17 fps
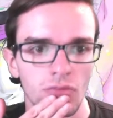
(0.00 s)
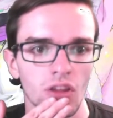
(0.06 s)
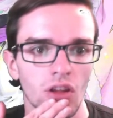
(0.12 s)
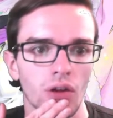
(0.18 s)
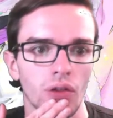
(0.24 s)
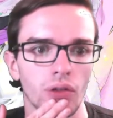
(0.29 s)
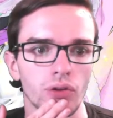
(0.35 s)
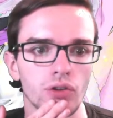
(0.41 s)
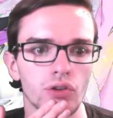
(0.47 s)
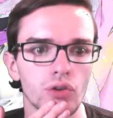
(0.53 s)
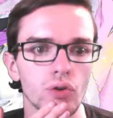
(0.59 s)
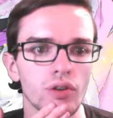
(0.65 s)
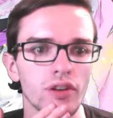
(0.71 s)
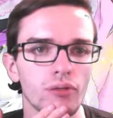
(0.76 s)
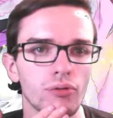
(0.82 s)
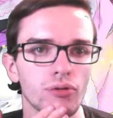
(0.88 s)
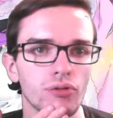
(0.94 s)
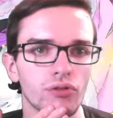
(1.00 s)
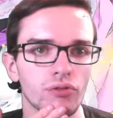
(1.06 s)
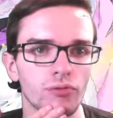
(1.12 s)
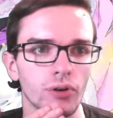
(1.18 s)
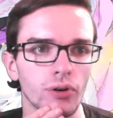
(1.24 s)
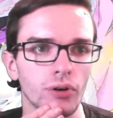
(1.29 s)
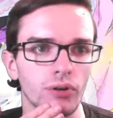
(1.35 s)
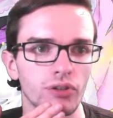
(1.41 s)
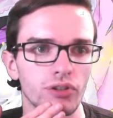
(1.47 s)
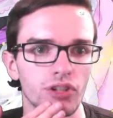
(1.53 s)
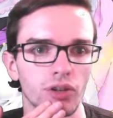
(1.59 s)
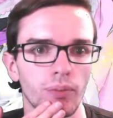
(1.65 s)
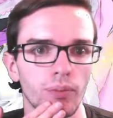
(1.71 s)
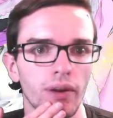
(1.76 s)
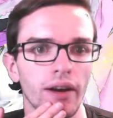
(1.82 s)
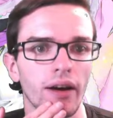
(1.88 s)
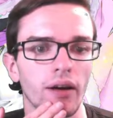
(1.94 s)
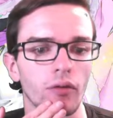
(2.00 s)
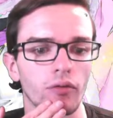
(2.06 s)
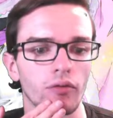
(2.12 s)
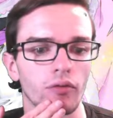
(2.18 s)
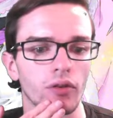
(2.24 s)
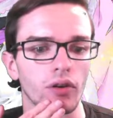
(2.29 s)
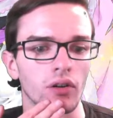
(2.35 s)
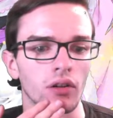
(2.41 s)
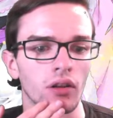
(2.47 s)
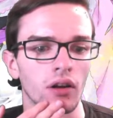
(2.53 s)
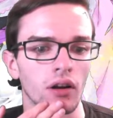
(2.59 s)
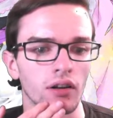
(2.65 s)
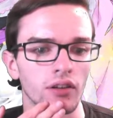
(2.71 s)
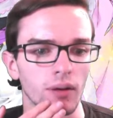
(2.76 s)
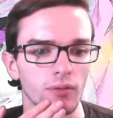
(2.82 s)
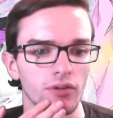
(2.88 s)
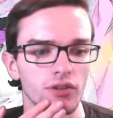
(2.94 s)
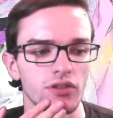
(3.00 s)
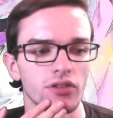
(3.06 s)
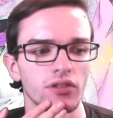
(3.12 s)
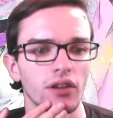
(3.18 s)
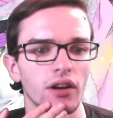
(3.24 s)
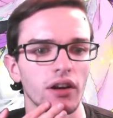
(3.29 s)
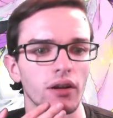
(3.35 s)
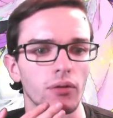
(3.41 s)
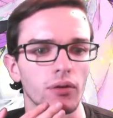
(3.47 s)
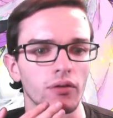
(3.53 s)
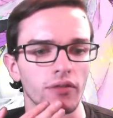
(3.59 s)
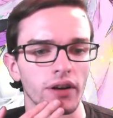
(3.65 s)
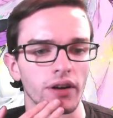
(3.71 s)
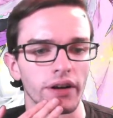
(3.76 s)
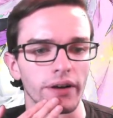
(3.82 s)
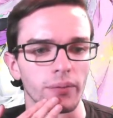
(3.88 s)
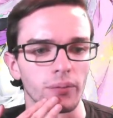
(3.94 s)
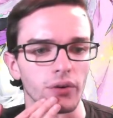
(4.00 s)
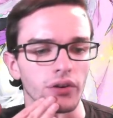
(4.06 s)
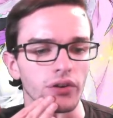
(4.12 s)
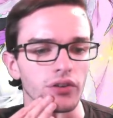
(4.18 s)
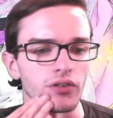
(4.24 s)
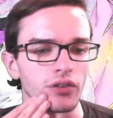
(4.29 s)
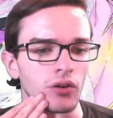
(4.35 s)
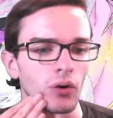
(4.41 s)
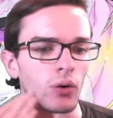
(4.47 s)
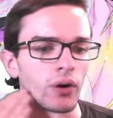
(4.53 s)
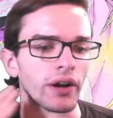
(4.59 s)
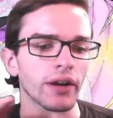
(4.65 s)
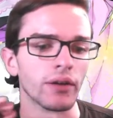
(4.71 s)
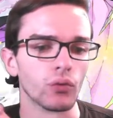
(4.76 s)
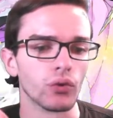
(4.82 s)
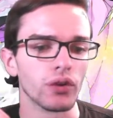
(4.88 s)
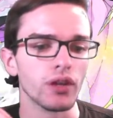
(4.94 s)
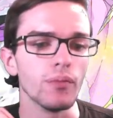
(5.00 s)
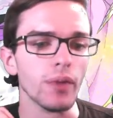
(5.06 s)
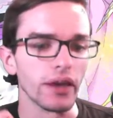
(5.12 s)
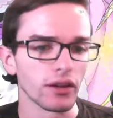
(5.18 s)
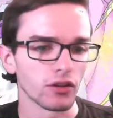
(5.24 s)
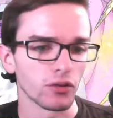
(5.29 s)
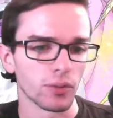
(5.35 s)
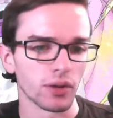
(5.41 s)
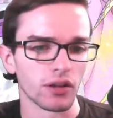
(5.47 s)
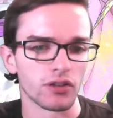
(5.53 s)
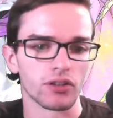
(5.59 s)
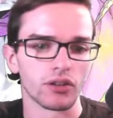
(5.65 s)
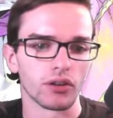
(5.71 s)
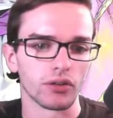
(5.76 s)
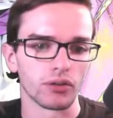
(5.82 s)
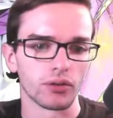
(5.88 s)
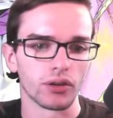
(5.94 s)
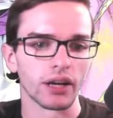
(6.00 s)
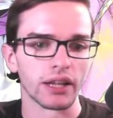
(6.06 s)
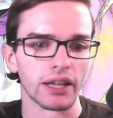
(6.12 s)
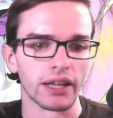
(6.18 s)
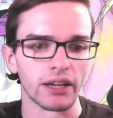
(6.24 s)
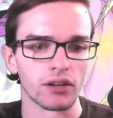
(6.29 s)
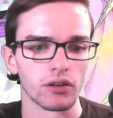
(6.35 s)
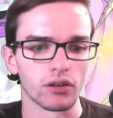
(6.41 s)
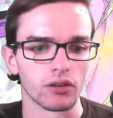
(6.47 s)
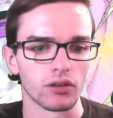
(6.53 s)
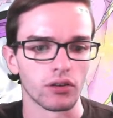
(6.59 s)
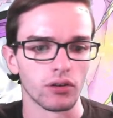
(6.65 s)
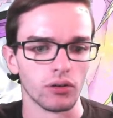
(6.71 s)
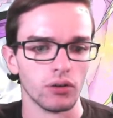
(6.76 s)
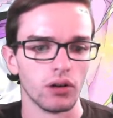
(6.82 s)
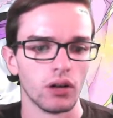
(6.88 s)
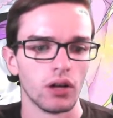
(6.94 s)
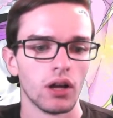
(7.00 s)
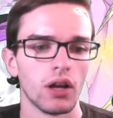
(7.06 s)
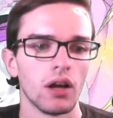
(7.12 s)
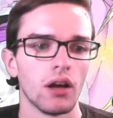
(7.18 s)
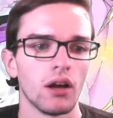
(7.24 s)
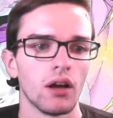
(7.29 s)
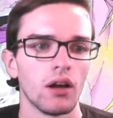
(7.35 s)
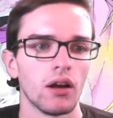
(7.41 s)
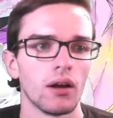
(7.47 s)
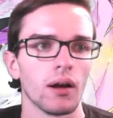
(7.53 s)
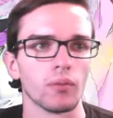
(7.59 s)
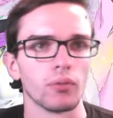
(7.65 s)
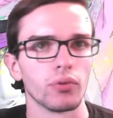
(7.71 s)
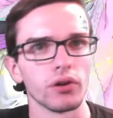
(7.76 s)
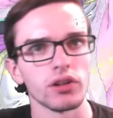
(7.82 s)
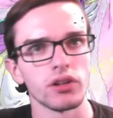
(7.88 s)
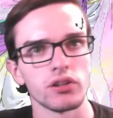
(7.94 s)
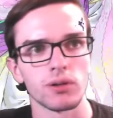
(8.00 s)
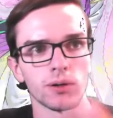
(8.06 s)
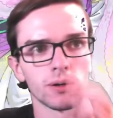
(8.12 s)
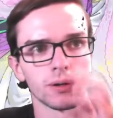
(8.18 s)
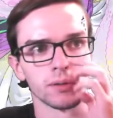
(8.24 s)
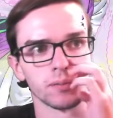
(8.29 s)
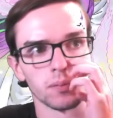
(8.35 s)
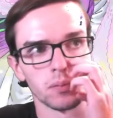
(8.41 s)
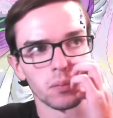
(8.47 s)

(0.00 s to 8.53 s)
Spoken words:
Although Julia was the first. She's been out for a long time. She just got a refine, I'm pretty sure, or a remix, because she also got Light and Dark too. I'm pretty sure.